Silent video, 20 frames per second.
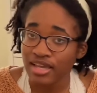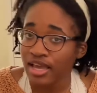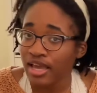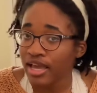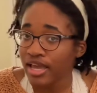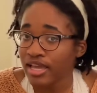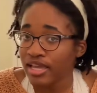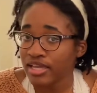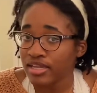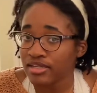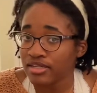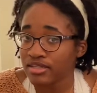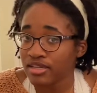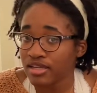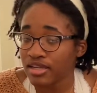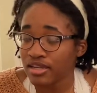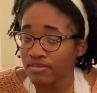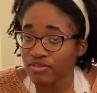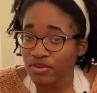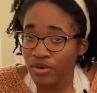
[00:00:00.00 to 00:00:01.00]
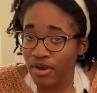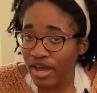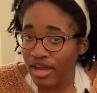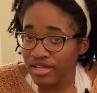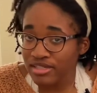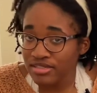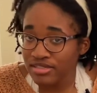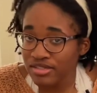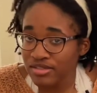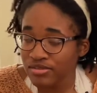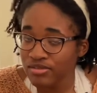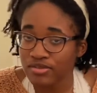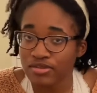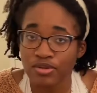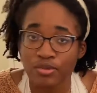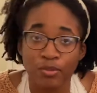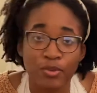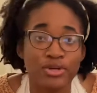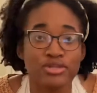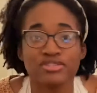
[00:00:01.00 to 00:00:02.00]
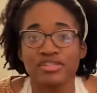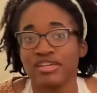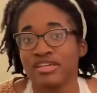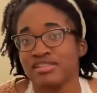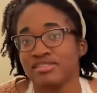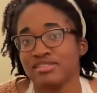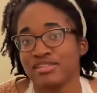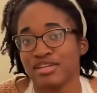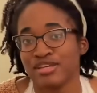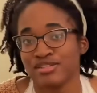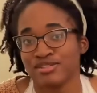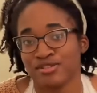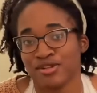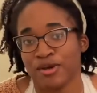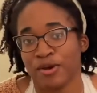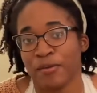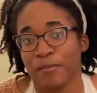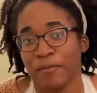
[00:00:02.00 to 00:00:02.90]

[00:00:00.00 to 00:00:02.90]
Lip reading: And if you ask, the worst they can say is no.